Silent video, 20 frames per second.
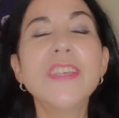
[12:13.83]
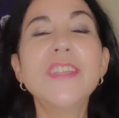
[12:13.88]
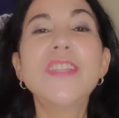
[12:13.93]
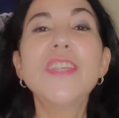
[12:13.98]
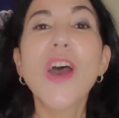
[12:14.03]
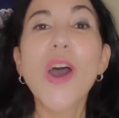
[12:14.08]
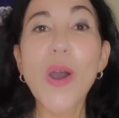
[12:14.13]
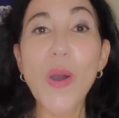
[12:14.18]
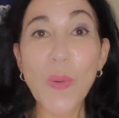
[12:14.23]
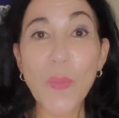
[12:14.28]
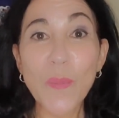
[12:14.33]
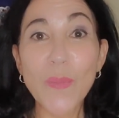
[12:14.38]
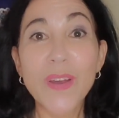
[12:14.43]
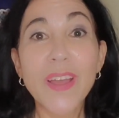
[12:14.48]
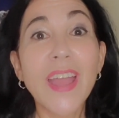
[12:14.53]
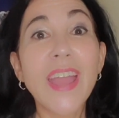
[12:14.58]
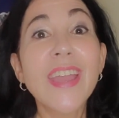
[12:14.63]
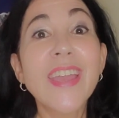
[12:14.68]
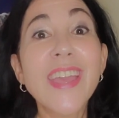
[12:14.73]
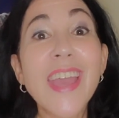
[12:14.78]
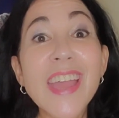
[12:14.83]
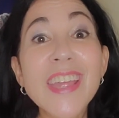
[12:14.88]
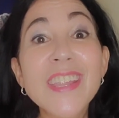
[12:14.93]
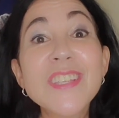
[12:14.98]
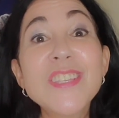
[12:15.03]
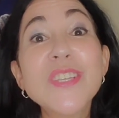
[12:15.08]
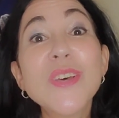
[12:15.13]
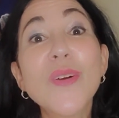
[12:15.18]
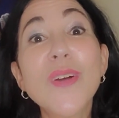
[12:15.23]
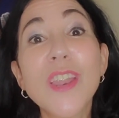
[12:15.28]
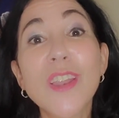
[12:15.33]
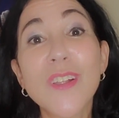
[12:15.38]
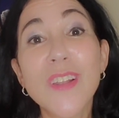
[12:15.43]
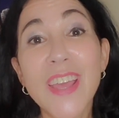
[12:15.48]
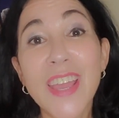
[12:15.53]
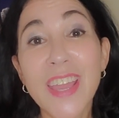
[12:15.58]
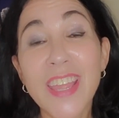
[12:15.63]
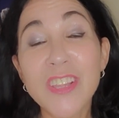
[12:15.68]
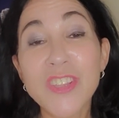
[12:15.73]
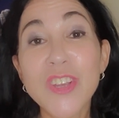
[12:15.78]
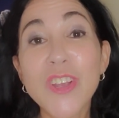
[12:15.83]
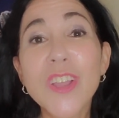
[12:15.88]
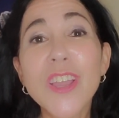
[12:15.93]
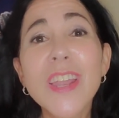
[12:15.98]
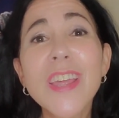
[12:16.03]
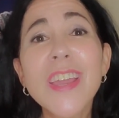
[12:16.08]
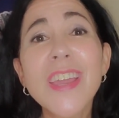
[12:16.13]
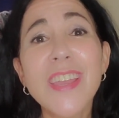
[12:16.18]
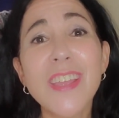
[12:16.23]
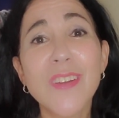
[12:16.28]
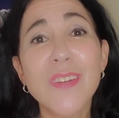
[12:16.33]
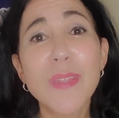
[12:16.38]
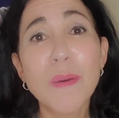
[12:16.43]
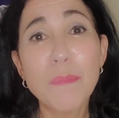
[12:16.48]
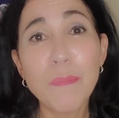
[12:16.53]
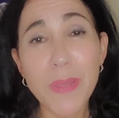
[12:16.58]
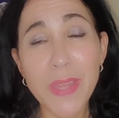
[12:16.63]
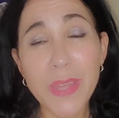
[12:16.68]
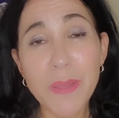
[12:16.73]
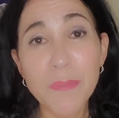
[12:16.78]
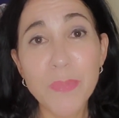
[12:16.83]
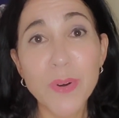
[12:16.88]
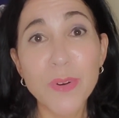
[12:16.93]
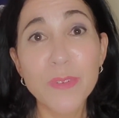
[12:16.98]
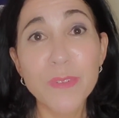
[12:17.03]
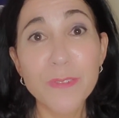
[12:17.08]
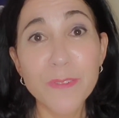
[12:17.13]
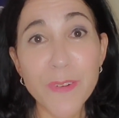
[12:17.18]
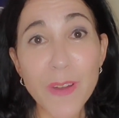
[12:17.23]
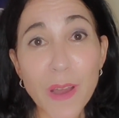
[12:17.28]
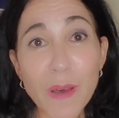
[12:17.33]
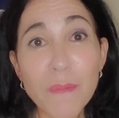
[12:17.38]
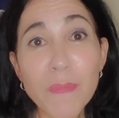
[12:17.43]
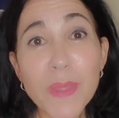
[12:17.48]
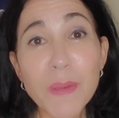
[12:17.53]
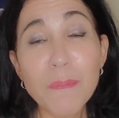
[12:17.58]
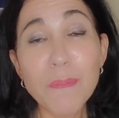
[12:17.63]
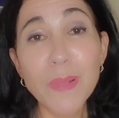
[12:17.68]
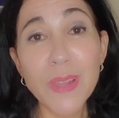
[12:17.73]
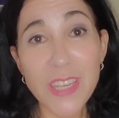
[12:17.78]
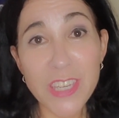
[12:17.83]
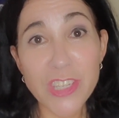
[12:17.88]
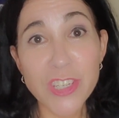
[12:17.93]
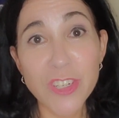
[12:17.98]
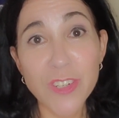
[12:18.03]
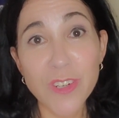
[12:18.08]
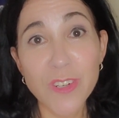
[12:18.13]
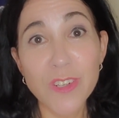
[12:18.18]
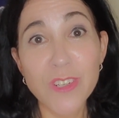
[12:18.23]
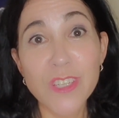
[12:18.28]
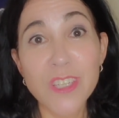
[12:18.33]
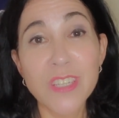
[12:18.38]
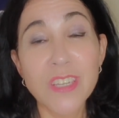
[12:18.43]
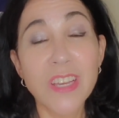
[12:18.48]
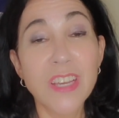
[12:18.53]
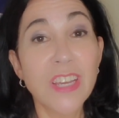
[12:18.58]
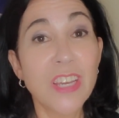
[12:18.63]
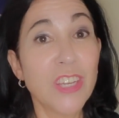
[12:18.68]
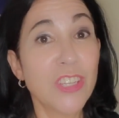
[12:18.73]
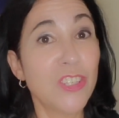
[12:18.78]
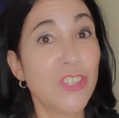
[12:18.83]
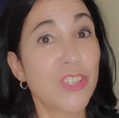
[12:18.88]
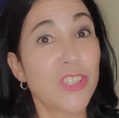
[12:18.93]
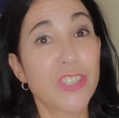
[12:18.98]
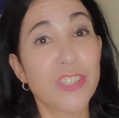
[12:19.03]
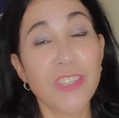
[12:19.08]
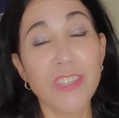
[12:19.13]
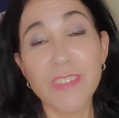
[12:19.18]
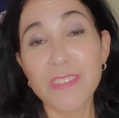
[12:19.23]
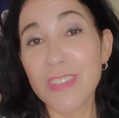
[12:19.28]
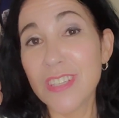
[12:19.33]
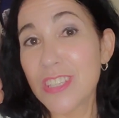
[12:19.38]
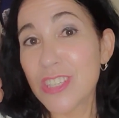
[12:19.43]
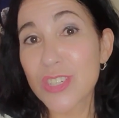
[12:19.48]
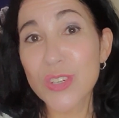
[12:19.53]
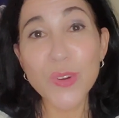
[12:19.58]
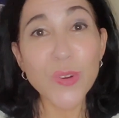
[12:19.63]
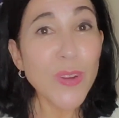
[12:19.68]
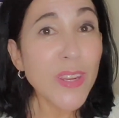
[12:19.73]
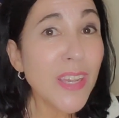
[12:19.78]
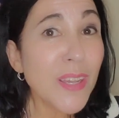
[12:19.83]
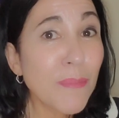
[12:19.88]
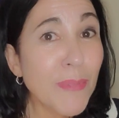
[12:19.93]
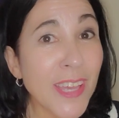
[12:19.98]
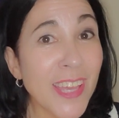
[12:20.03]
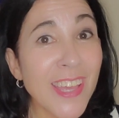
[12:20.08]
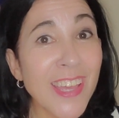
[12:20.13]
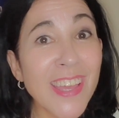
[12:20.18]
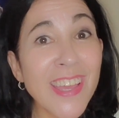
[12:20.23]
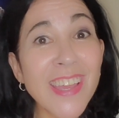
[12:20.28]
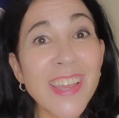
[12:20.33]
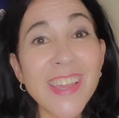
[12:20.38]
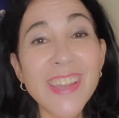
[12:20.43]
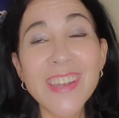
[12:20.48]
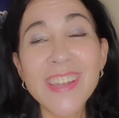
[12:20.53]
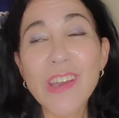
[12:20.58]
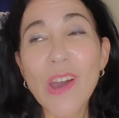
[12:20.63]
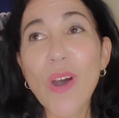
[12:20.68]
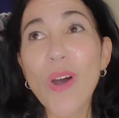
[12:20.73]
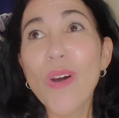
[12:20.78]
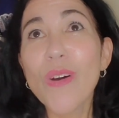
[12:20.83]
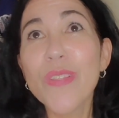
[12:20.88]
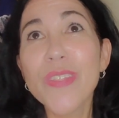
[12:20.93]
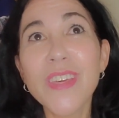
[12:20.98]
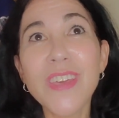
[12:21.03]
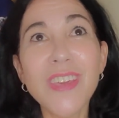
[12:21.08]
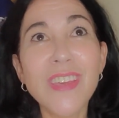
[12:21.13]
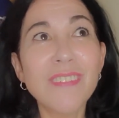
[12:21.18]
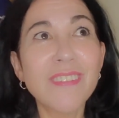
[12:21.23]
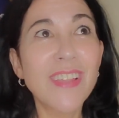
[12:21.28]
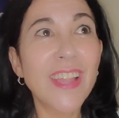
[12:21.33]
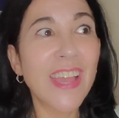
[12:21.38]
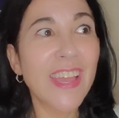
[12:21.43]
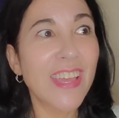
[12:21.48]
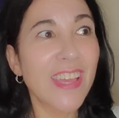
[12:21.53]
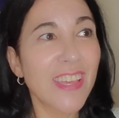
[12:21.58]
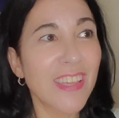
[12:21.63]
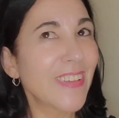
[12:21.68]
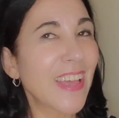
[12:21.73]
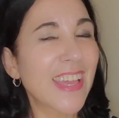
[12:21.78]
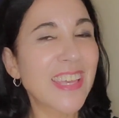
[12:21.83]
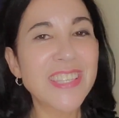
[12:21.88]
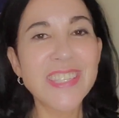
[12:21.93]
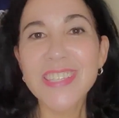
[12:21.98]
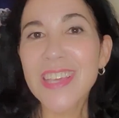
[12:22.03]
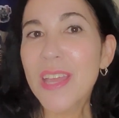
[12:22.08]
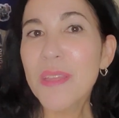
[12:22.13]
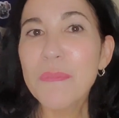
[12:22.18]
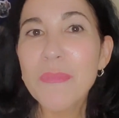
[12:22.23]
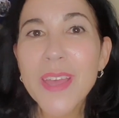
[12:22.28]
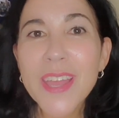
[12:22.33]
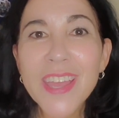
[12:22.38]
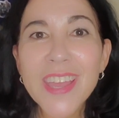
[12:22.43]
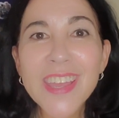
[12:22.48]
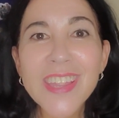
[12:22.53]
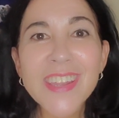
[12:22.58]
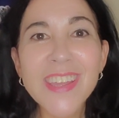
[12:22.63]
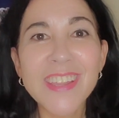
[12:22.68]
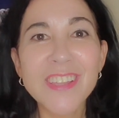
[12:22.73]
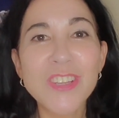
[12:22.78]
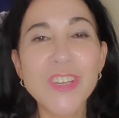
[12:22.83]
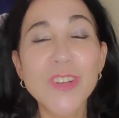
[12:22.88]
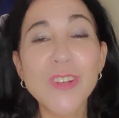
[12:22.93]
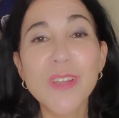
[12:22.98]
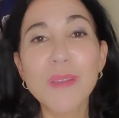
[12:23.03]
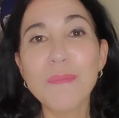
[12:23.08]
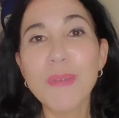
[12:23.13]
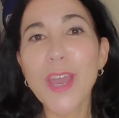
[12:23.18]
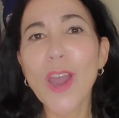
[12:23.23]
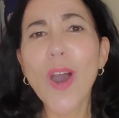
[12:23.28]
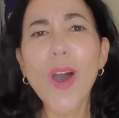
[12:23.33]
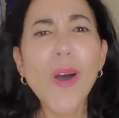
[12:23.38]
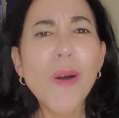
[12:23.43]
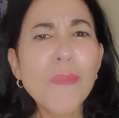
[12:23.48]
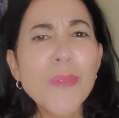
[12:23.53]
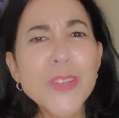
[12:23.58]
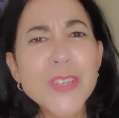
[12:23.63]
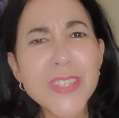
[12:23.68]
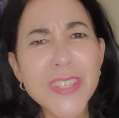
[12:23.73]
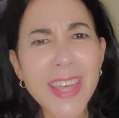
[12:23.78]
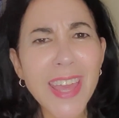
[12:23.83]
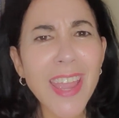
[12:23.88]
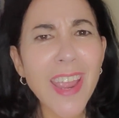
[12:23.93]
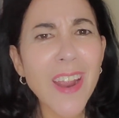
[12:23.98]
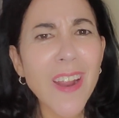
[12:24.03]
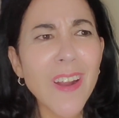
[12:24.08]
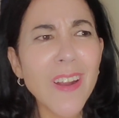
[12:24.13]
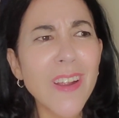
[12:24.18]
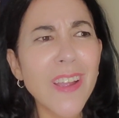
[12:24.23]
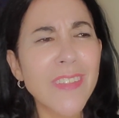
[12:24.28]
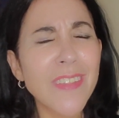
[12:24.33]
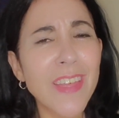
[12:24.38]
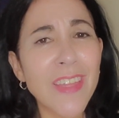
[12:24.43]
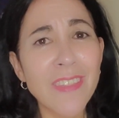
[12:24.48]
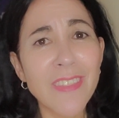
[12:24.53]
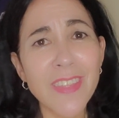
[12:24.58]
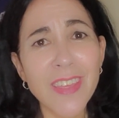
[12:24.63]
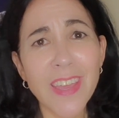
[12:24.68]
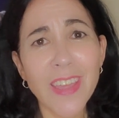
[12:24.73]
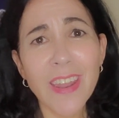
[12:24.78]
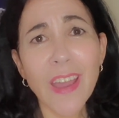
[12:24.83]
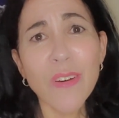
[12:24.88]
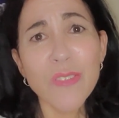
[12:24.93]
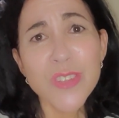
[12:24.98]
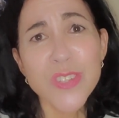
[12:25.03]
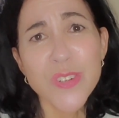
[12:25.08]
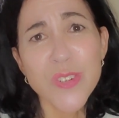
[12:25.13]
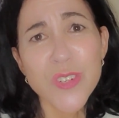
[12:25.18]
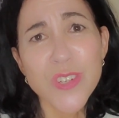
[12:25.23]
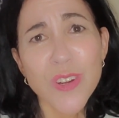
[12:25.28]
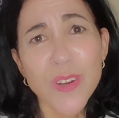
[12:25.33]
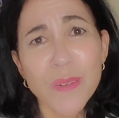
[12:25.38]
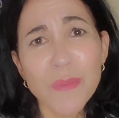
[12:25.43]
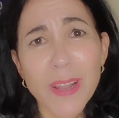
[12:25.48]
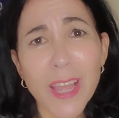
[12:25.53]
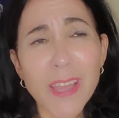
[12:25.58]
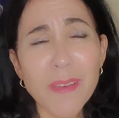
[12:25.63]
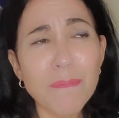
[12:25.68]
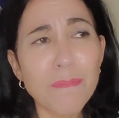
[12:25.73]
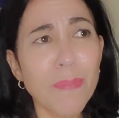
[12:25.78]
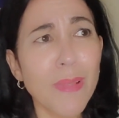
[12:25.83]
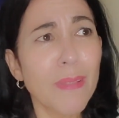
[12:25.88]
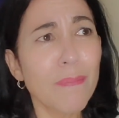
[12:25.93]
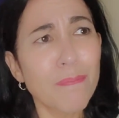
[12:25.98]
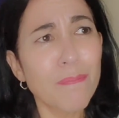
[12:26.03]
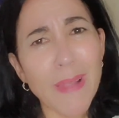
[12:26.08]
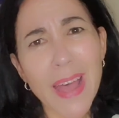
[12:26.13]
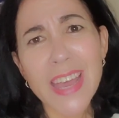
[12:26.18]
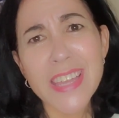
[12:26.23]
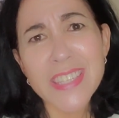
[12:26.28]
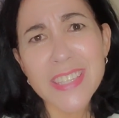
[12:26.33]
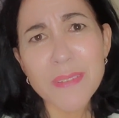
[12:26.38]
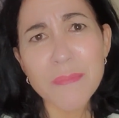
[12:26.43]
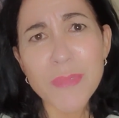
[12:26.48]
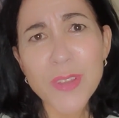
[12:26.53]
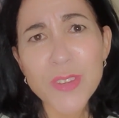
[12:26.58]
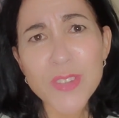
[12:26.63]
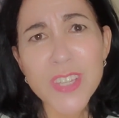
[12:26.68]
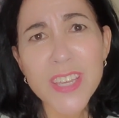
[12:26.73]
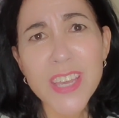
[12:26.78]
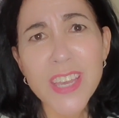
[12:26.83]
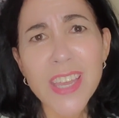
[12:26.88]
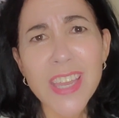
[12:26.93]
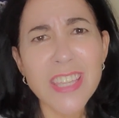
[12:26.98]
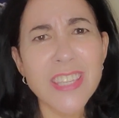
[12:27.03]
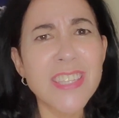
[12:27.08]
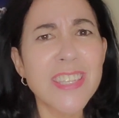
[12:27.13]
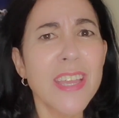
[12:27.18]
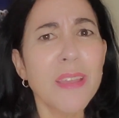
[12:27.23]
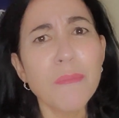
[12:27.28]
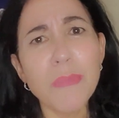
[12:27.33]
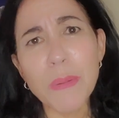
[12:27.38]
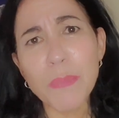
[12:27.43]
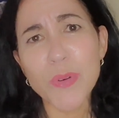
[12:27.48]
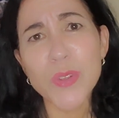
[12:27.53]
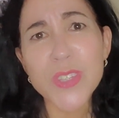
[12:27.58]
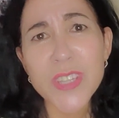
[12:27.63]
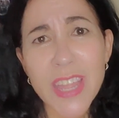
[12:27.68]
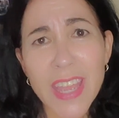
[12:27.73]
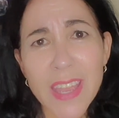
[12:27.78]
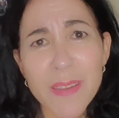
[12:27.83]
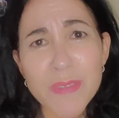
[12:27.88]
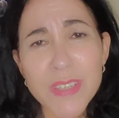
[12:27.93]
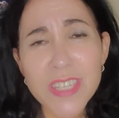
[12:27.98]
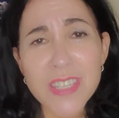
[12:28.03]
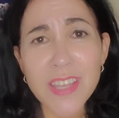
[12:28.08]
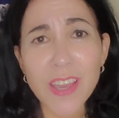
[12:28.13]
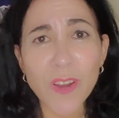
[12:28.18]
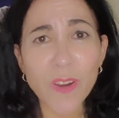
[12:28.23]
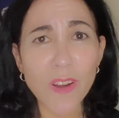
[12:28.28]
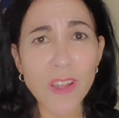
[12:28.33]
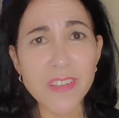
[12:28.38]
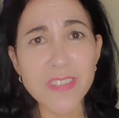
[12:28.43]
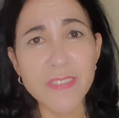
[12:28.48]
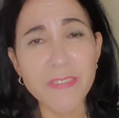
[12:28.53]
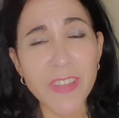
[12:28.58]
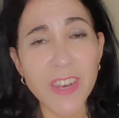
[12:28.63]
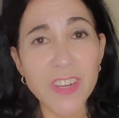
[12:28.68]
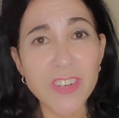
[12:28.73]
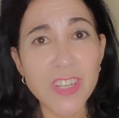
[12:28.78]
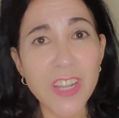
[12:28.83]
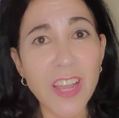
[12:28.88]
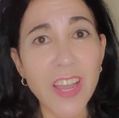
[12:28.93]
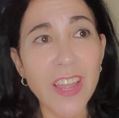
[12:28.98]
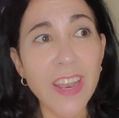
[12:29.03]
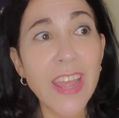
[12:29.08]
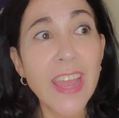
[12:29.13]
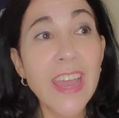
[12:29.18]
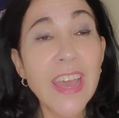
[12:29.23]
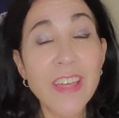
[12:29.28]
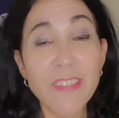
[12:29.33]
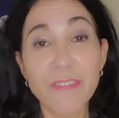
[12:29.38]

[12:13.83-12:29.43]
So again, soak it all in. You're gonna hear the people from the bleachers just screaming and all the like excitement, and you're gonna be almost there. And then the announcers are like blasting music and saying people's names as they cross the finish line.